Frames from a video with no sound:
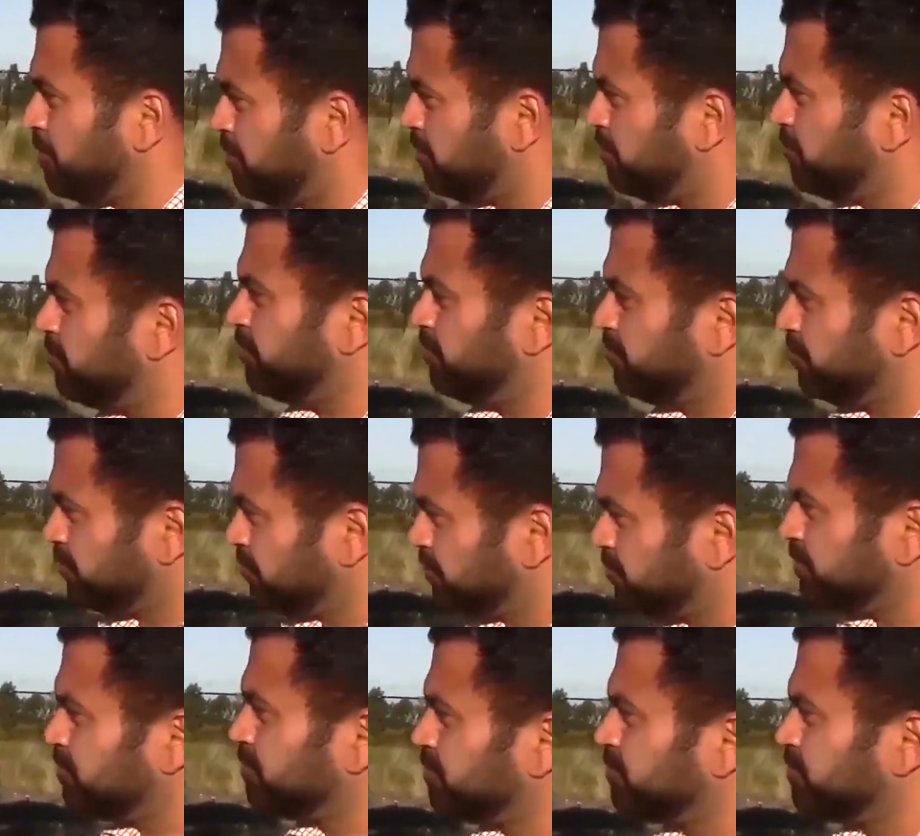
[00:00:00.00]

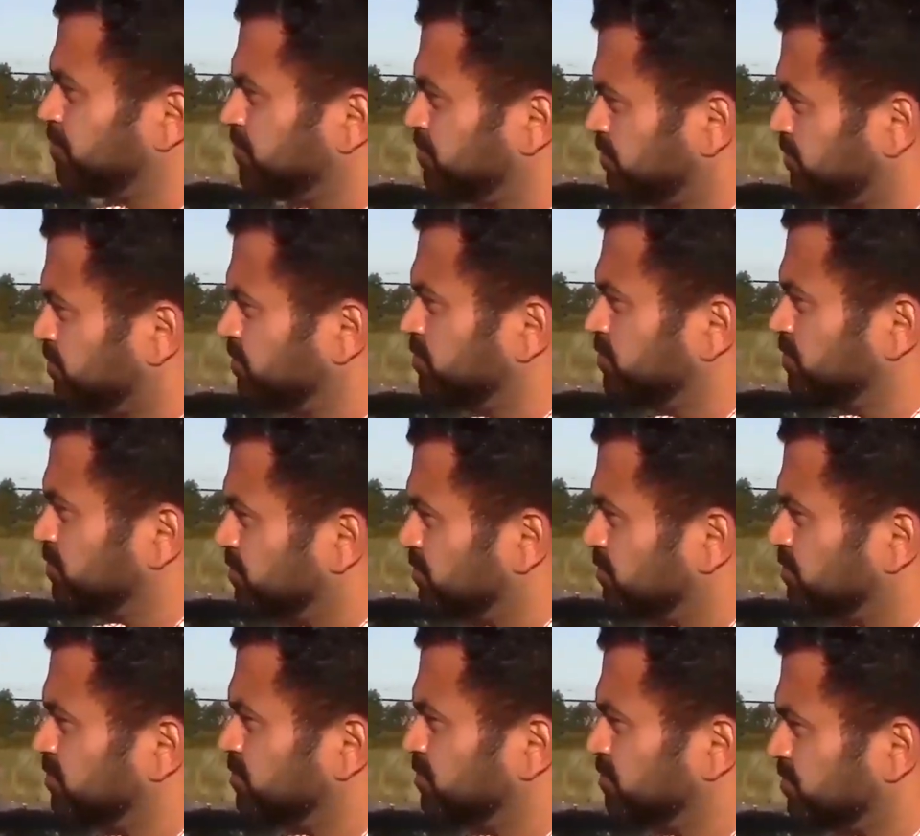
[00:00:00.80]

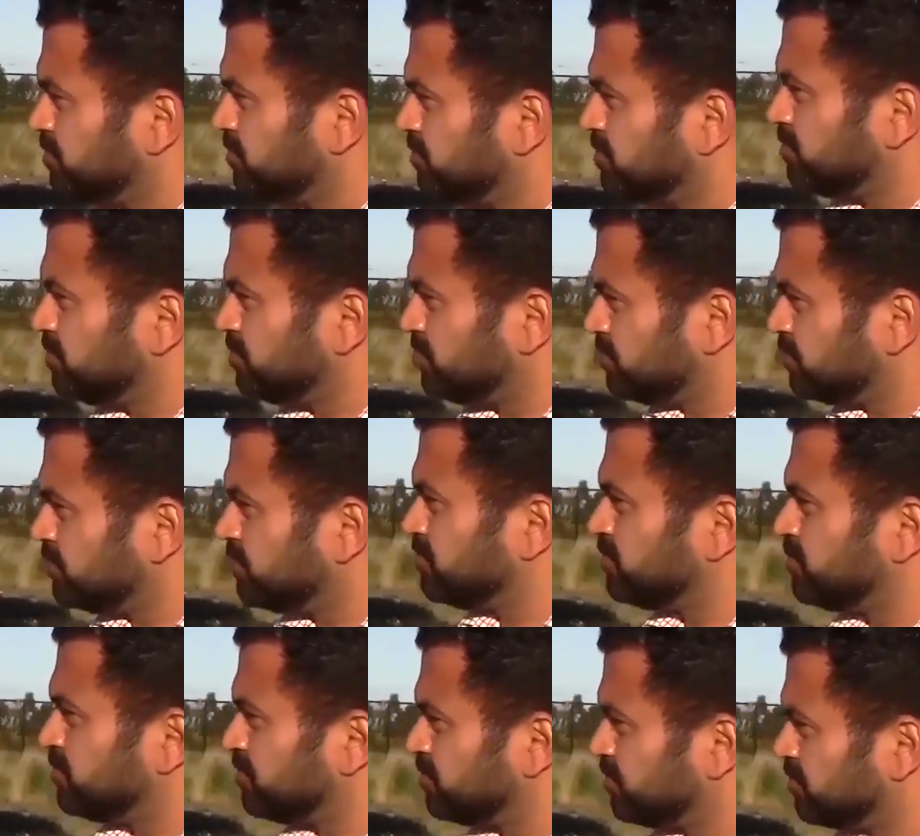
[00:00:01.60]

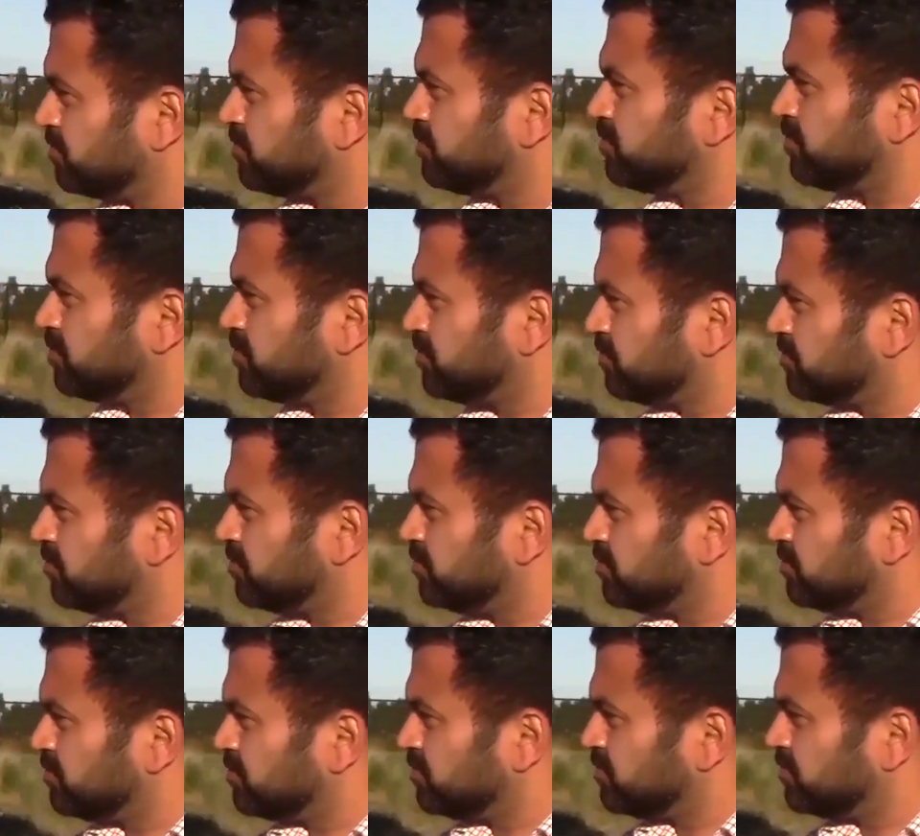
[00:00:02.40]

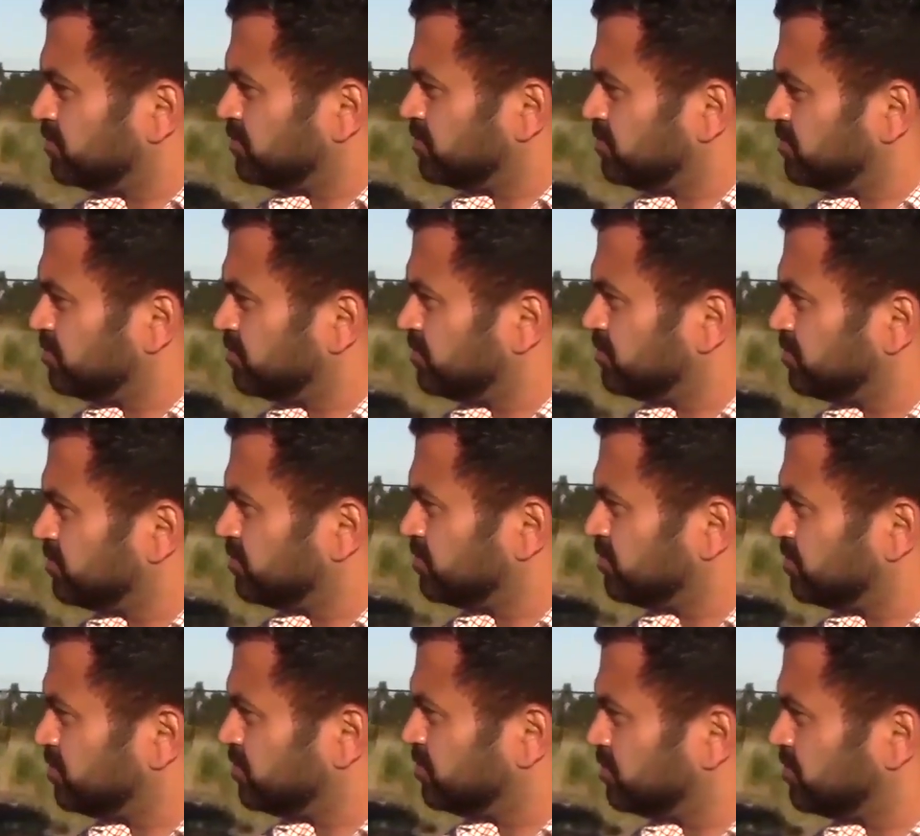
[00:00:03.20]

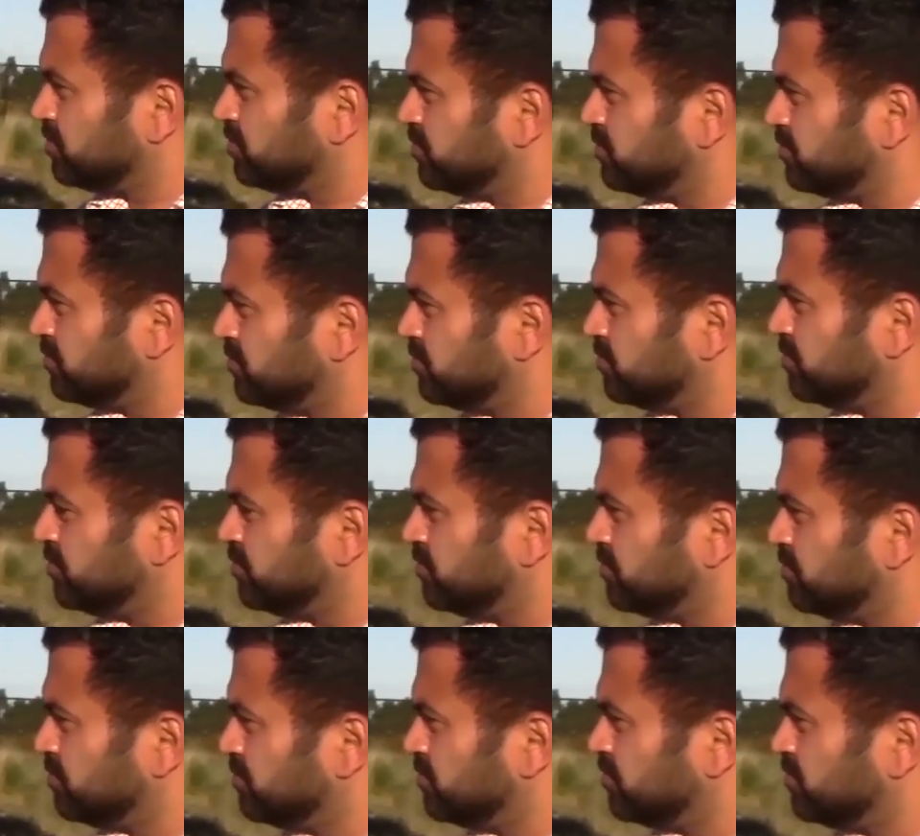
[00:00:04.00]

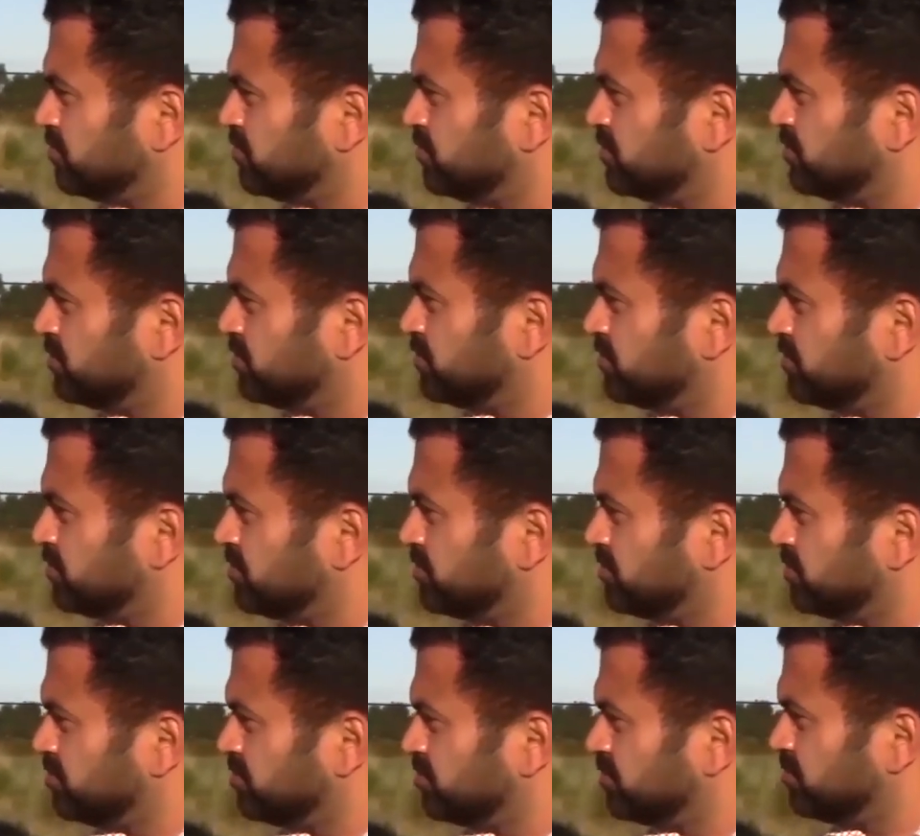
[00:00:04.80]

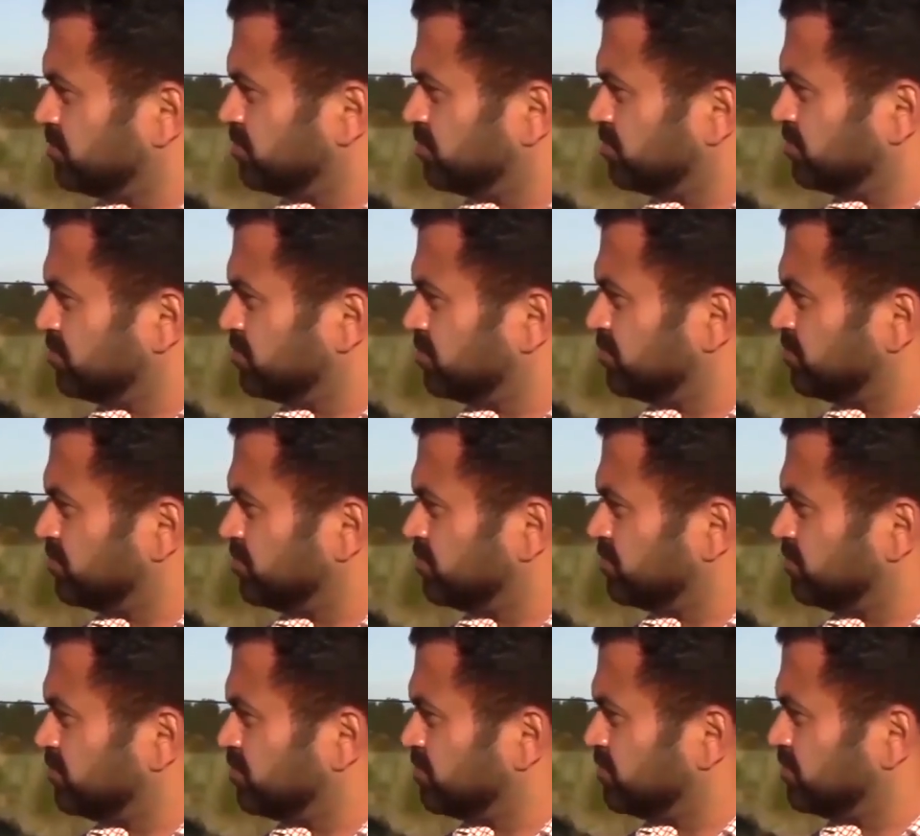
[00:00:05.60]

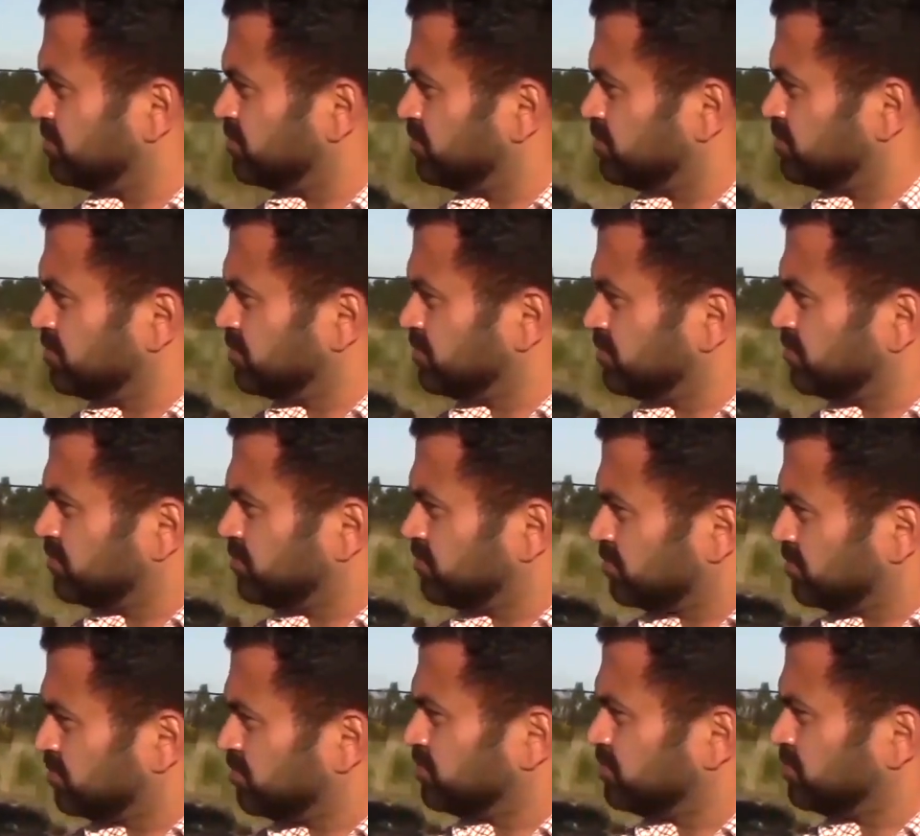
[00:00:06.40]

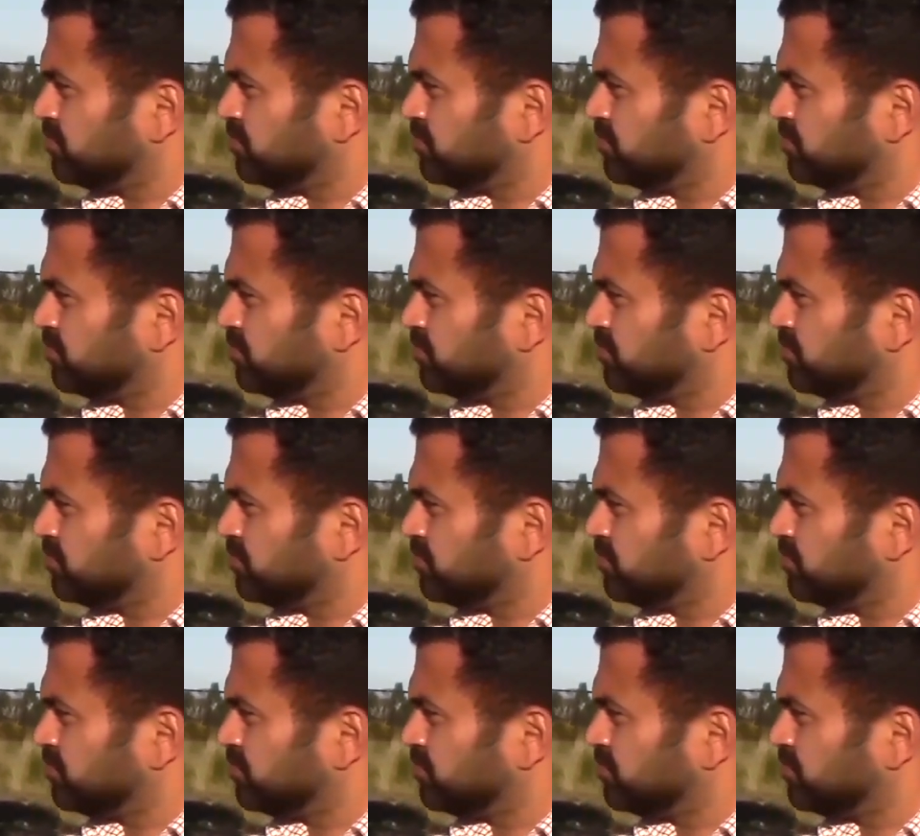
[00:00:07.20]
The person shown says nothing.